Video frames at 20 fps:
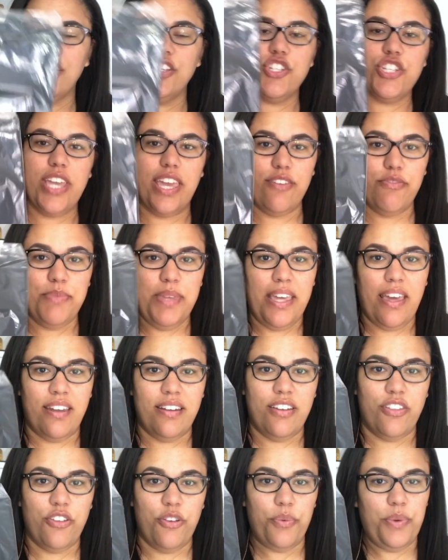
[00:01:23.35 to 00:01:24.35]
She gave me
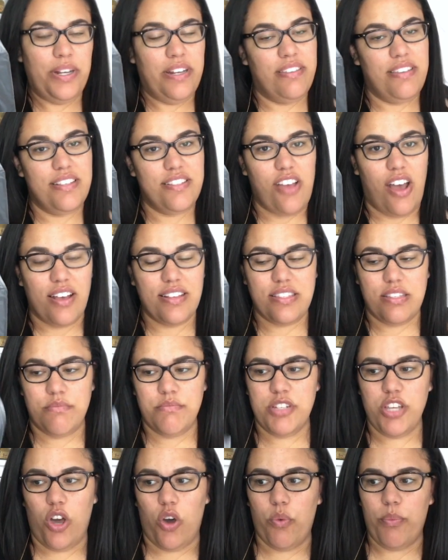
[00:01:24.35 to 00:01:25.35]
another one of these
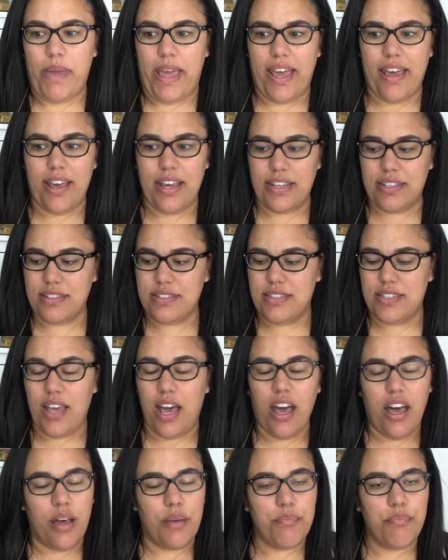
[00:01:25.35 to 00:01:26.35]
awesome tote bags.
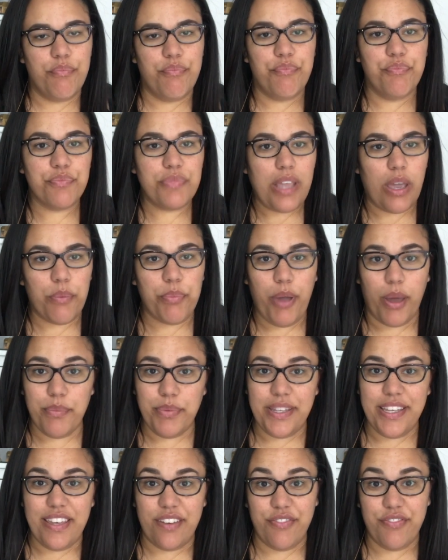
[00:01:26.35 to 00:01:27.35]
I'll
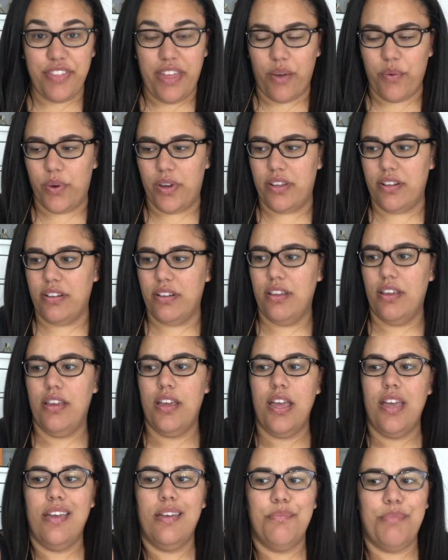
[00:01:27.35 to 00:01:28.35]
probably gift that one
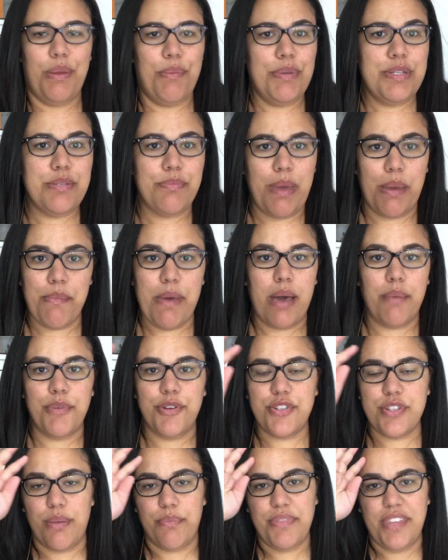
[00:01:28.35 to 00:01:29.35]
maybe to my mom
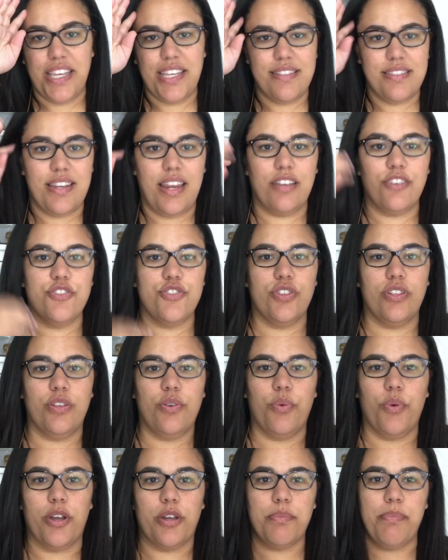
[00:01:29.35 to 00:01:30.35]
or something as an extra
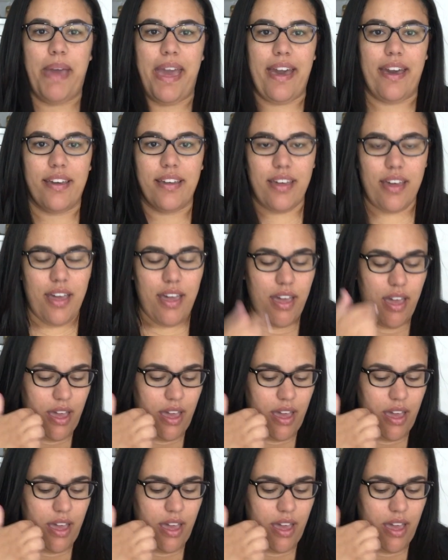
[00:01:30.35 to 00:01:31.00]
little work bag.